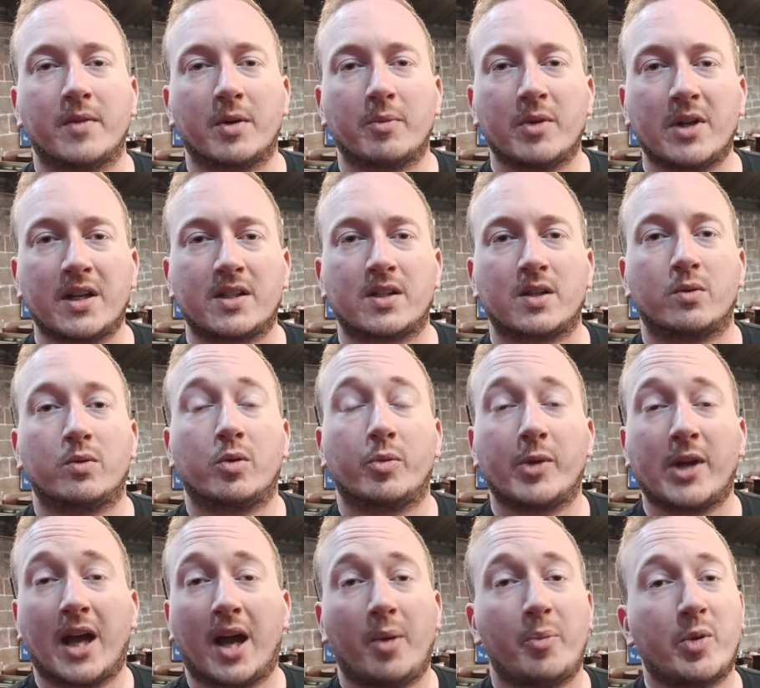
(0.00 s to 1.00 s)
minister will
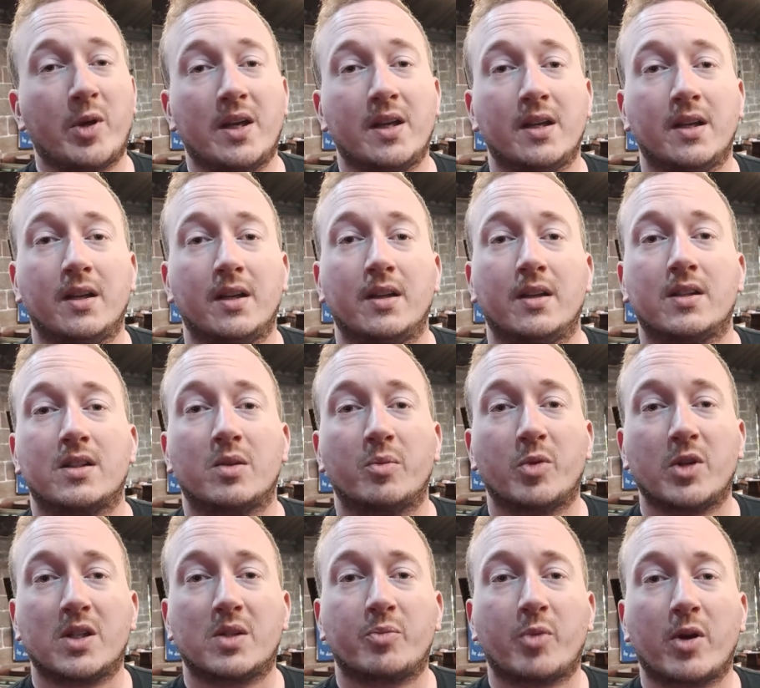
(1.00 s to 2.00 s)
be happy to
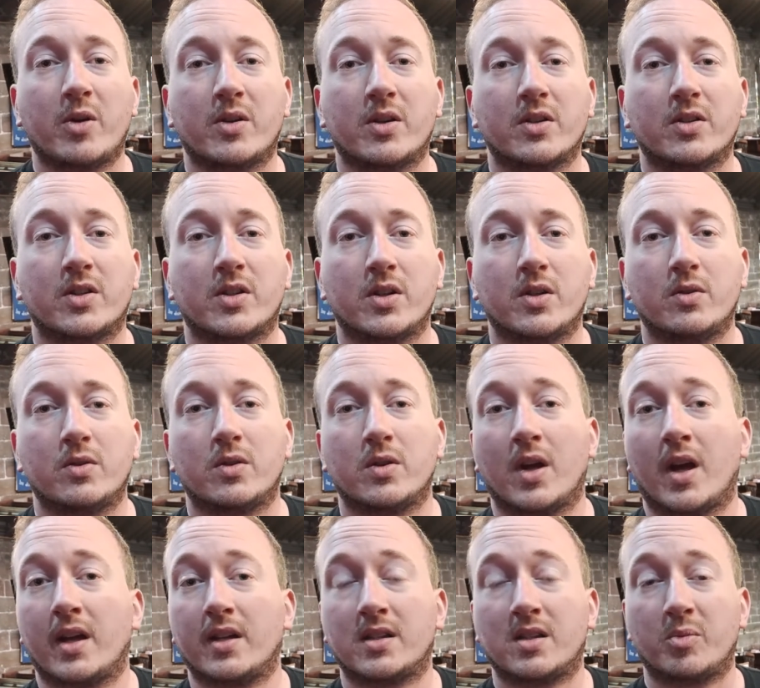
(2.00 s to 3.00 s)
be spoken
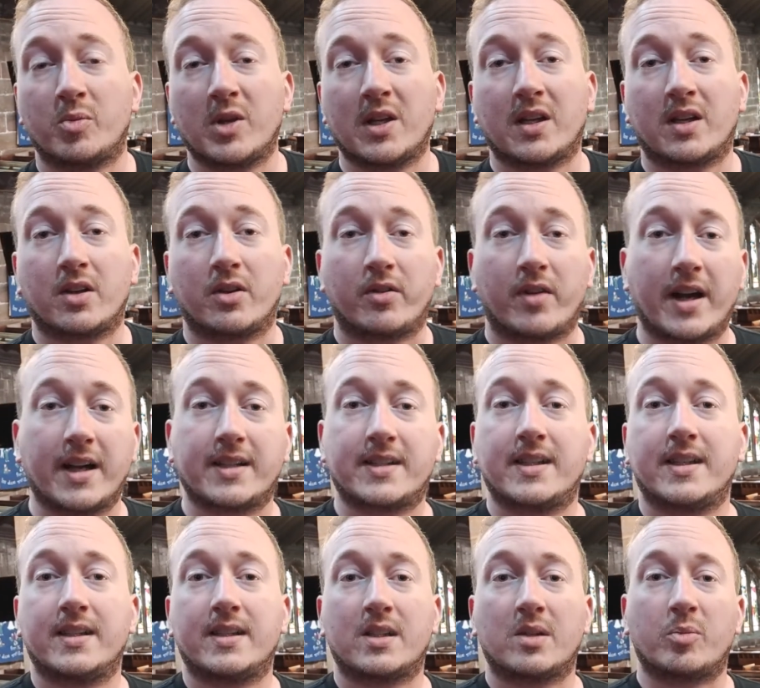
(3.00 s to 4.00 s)
to be
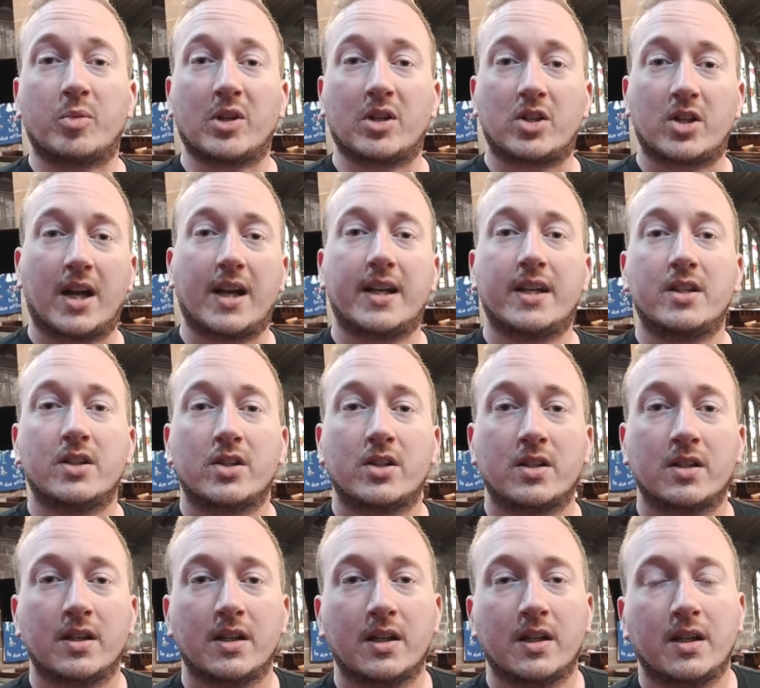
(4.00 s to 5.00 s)
corrected, to be challenged,
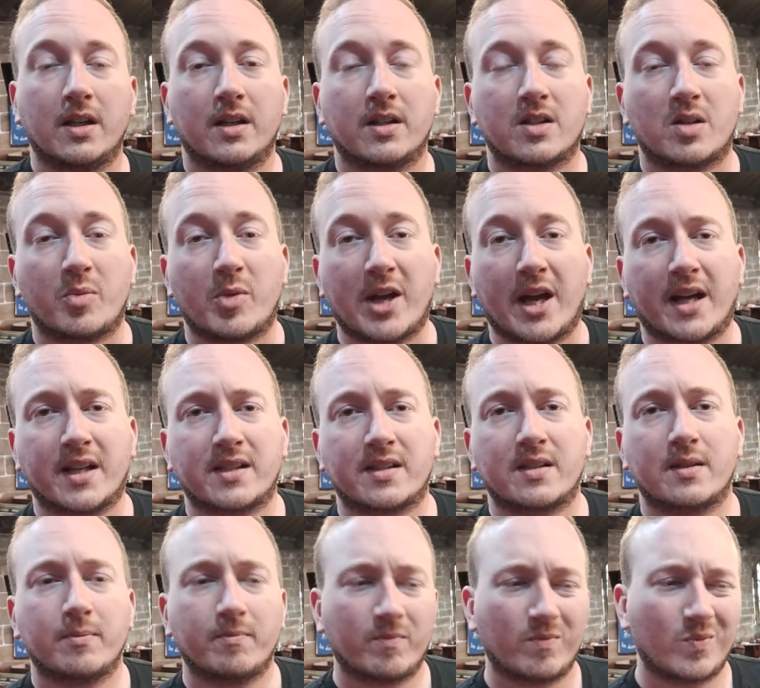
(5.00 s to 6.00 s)
to be
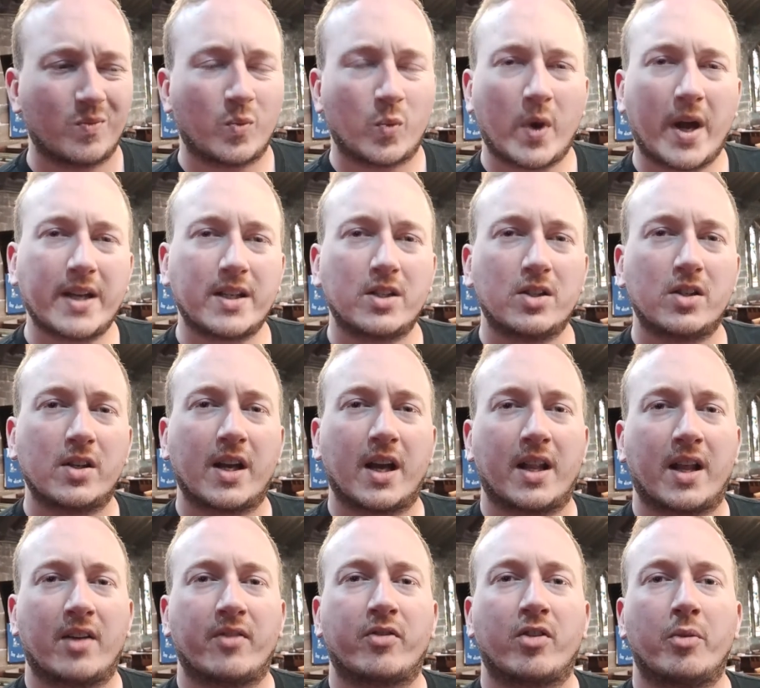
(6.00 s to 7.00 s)
asked, where did you get
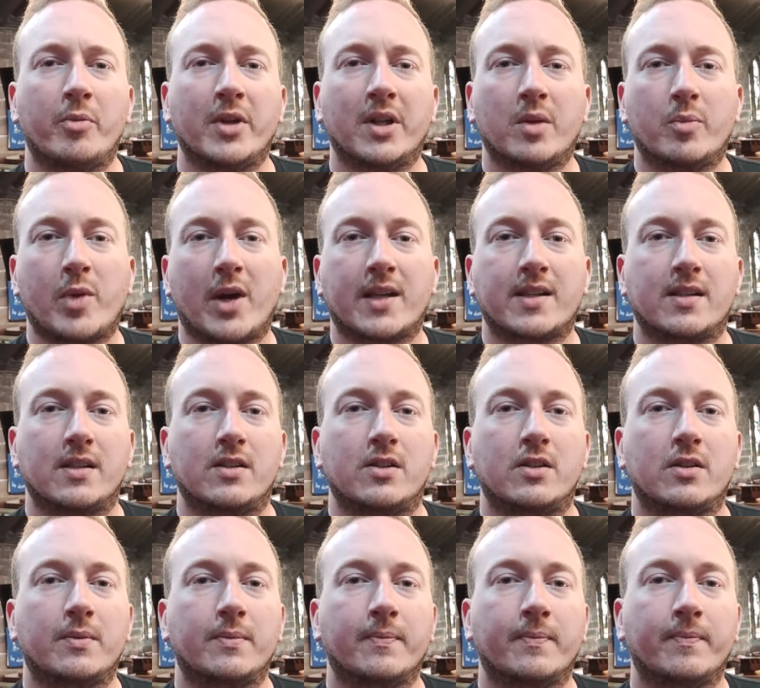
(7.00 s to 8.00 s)
that from in the
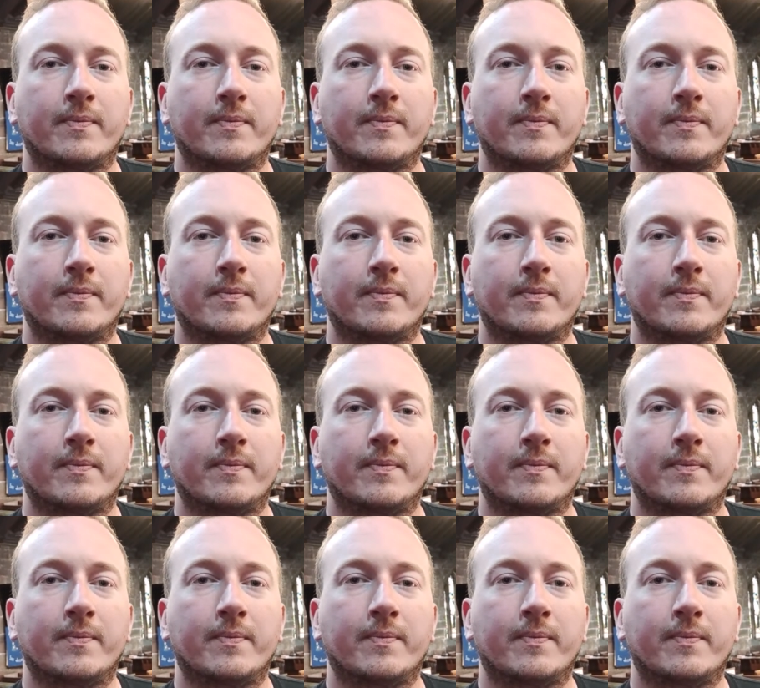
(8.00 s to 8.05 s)
passage?